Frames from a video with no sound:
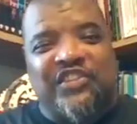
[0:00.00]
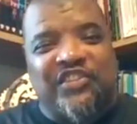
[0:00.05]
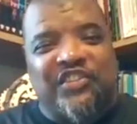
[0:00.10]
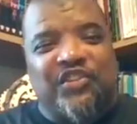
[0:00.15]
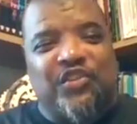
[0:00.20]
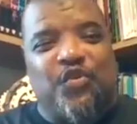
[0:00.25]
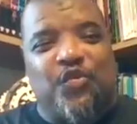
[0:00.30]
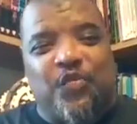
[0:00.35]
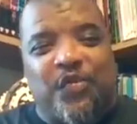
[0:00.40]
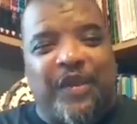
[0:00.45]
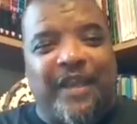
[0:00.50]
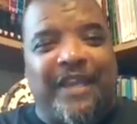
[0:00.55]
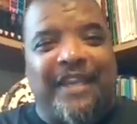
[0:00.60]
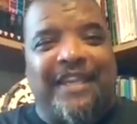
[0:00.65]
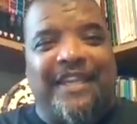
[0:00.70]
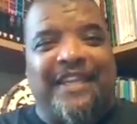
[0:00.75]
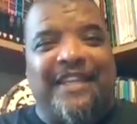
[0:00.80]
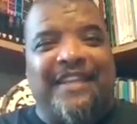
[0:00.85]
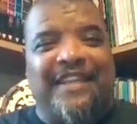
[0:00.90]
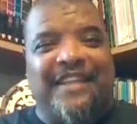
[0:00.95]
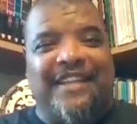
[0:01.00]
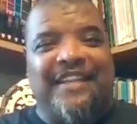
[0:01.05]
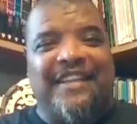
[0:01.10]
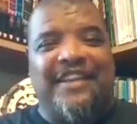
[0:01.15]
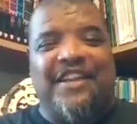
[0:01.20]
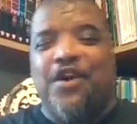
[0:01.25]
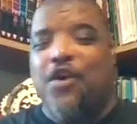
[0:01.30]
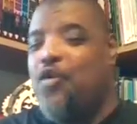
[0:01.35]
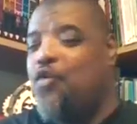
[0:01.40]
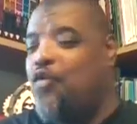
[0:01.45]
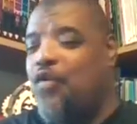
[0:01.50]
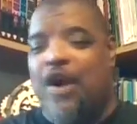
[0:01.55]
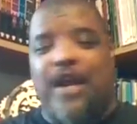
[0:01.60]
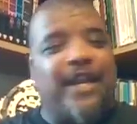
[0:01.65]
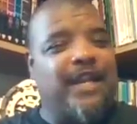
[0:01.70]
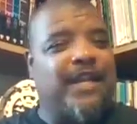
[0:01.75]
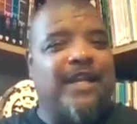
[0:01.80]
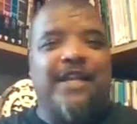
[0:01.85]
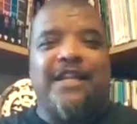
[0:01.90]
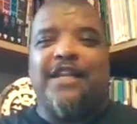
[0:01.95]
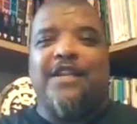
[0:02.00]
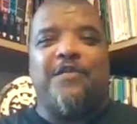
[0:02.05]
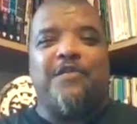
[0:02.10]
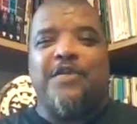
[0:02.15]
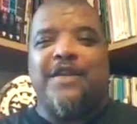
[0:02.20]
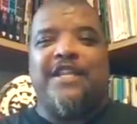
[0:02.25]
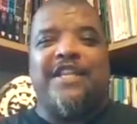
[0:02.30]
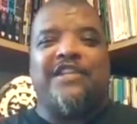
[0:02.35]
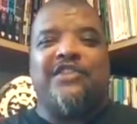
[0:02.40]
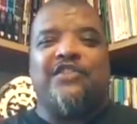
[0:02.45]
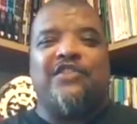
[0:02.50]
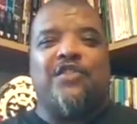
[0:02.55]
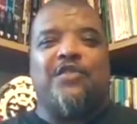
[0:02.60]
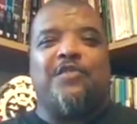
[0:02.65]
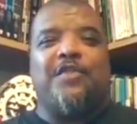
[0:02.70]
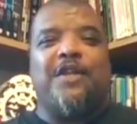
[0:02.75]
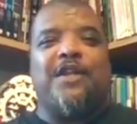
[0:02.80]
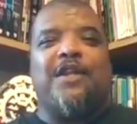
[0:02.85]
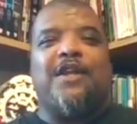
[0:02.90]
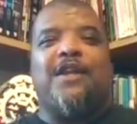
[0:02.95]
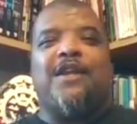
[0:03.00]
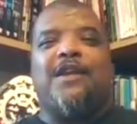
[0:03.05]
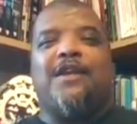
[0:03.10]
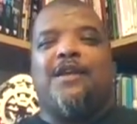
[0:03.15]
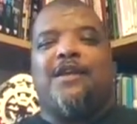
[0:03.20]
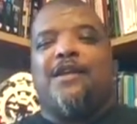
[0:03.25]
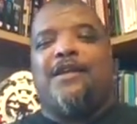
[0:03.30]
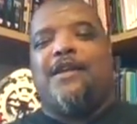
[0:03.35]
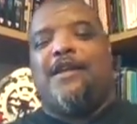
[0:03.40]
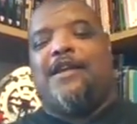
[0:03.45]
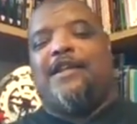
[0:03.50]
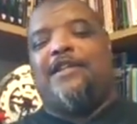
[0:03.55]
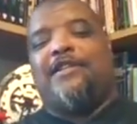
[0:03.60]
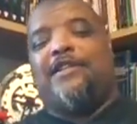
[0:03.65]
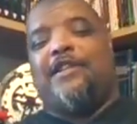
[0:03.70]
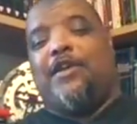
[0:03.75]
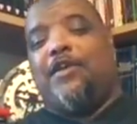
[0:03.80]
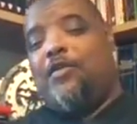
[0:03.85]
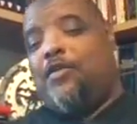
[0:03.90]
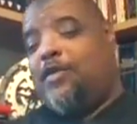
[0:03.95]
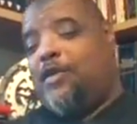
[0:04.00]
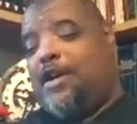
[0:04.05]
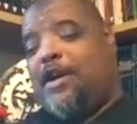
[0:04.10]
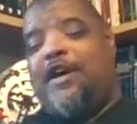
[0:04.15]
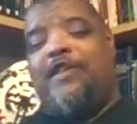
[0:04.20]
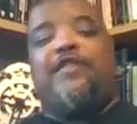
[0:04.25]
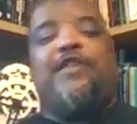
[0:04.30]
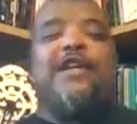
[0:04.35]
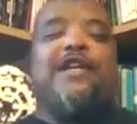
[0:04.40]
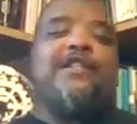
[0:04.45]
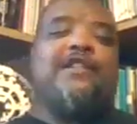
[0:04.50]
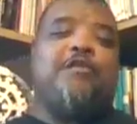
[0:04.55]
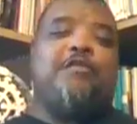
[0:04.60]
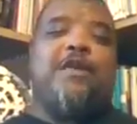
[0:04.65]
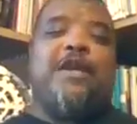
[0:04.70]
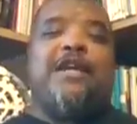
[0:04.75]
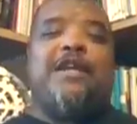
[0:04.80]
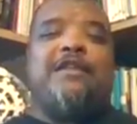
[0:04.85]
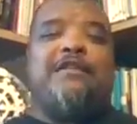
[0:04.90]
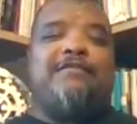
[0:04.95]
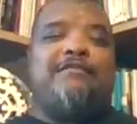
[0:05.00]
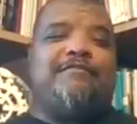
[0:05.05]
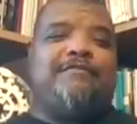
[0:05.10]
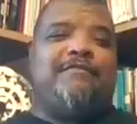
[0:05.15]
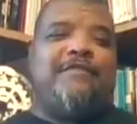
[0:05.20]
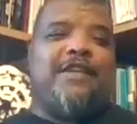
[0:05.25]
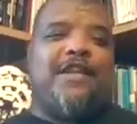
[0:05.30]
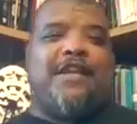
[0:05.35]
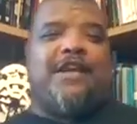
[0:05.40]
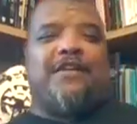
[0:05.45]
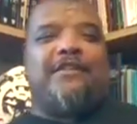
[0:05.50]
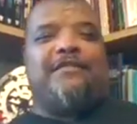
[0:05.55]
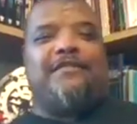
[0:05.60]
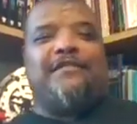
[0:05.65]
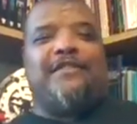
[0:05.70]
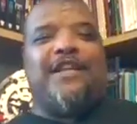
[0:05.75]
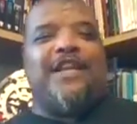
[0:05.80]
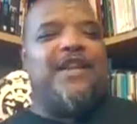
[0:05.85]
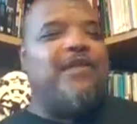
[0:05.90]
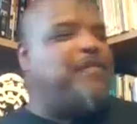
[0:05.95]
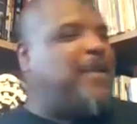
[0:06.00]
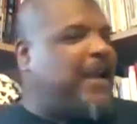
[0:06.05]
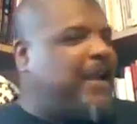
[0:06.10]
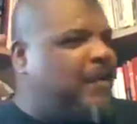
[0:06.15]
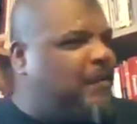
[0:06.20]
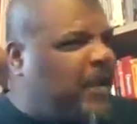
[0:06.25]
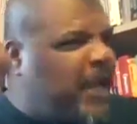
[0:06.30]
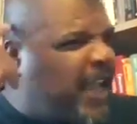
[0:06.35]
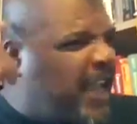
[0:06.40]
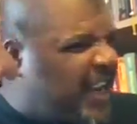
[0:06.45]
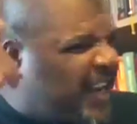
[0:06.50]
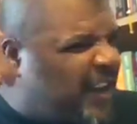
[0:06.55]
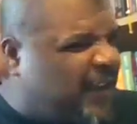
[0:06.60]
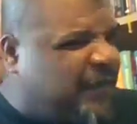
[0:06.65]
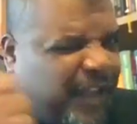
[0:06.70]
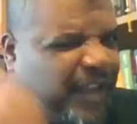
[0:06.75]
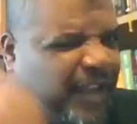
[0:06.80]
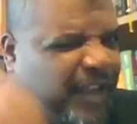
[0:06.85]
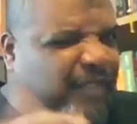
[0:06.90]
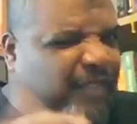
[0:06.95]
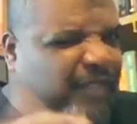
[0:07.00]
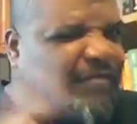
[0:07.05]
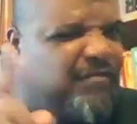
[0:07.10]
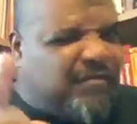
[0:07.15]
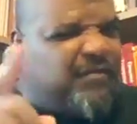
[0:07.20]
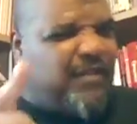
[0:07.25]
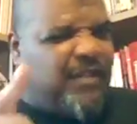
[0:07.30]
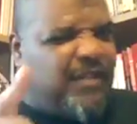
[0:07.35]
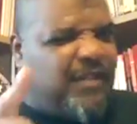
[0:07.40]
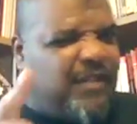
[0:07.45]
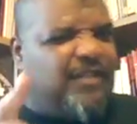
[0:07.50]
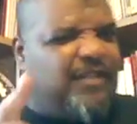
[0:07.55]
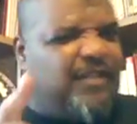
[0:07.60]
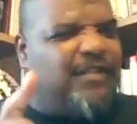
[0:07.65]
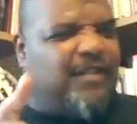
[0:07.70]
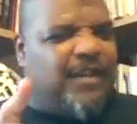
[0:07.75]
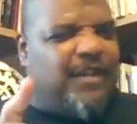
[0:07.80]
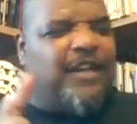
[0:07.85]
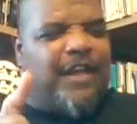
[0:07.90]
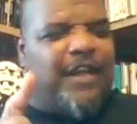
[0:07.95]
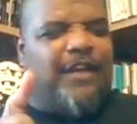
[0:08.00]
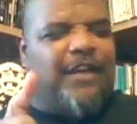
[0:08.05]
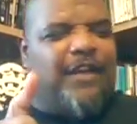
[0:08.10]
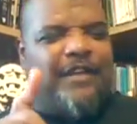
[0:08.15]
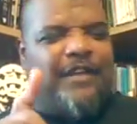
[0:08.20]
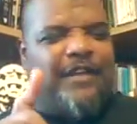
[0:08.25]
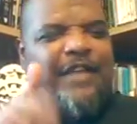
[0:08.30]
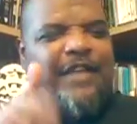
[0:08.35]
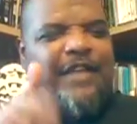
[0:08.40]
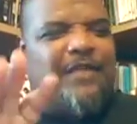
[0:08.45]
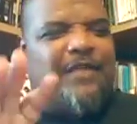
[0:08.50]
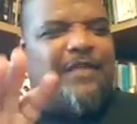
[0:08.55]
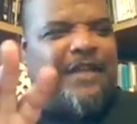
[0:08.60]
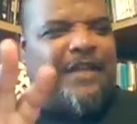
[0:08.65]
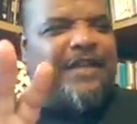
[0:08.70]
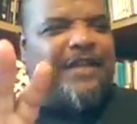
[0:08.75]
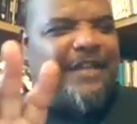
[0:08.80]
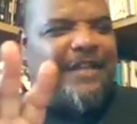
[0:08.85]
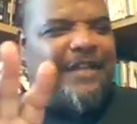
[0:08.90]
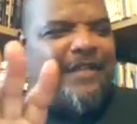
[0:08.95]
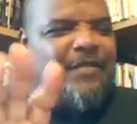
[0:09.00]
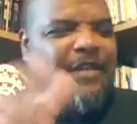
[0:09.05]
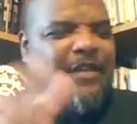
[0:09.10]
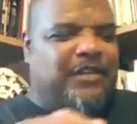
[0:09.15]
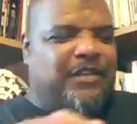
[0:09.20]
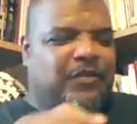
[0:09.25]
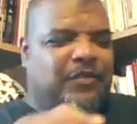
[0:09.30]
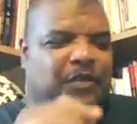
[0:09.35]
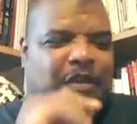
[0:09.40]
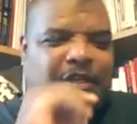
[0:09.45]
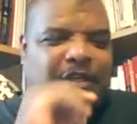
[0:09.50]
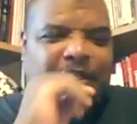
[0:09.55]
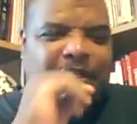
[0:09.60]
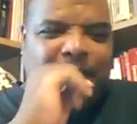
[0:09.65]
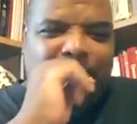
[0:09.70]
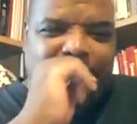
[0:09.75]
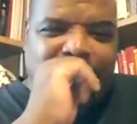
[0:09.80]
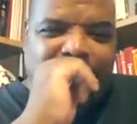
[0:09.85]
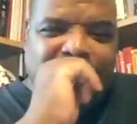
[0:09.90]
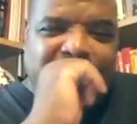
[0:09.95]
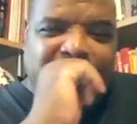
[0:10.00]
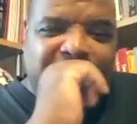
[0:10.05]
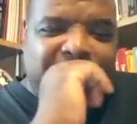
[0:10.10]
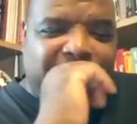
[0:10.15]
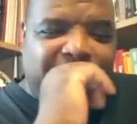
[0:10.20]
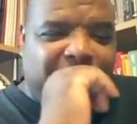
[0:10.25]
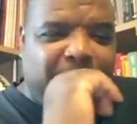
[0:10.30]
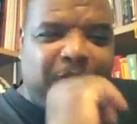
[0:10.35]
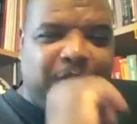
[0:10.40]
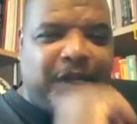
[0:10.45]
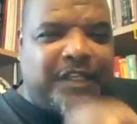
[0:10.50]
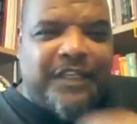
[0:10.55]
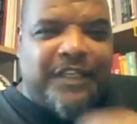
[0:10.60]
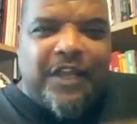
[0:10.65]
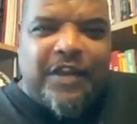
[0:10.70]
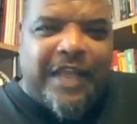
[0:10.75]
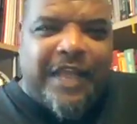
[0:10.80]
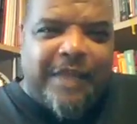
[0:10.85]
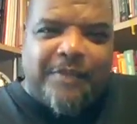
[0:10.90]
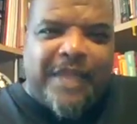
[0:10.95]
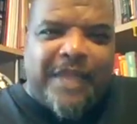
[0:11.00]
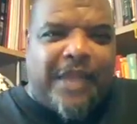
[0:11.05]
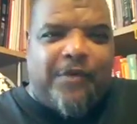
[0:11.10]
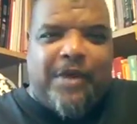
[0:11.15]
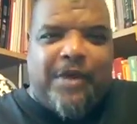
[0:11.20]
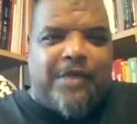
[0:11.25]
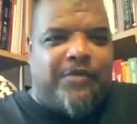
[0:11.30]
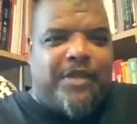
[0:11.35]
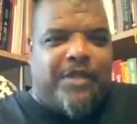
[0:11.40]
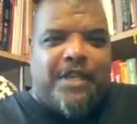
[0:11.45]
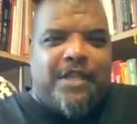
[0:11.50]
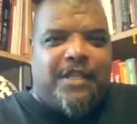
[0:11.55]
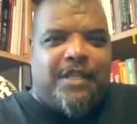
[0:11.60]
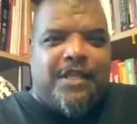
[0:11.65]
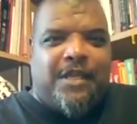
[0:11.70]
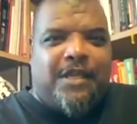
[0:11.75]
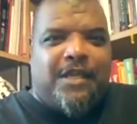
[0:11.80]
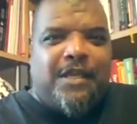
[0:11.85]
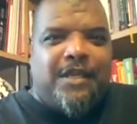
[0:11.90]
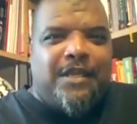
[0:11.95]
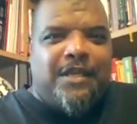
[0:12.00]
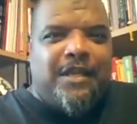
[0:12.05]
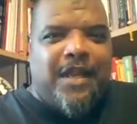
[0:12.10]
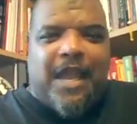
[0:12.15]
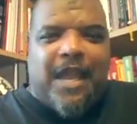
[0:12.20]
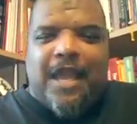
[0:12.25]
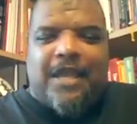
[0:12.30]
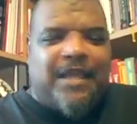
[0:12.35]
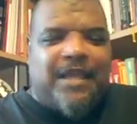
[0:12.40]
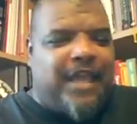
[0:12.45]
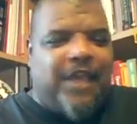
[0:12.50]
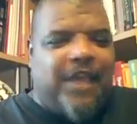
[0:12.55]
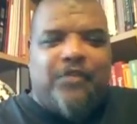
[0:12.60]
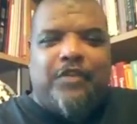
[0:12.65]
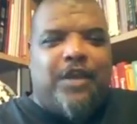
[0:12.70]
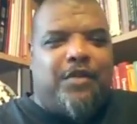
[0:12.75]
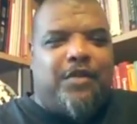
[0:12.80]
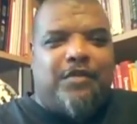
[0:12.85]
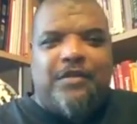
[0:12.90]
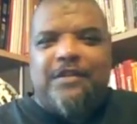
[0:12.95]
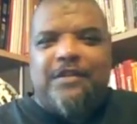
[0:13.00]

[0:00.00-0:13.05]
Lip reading: stupid. No one could be this stupid. So I think it's a big, in the back of my head, I'm thinking, I don't know, let me just watch. But don't let him get away with anything. Nah, hell no.